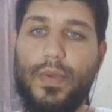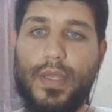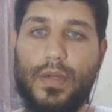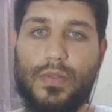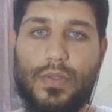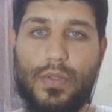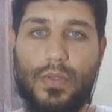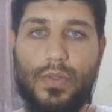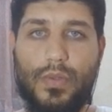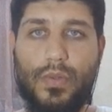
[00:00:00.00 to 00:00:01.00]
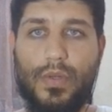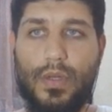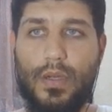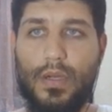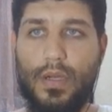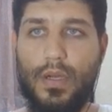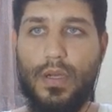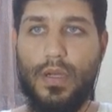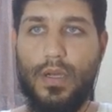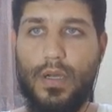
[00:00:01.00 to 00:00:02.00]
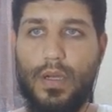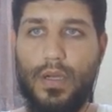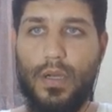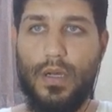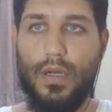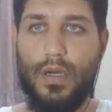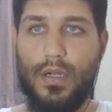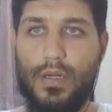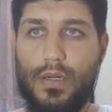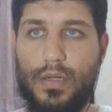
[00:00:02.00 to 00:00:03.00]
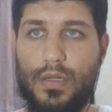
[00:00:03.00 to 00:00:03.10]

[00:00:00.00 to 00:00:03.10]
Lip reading: we go to our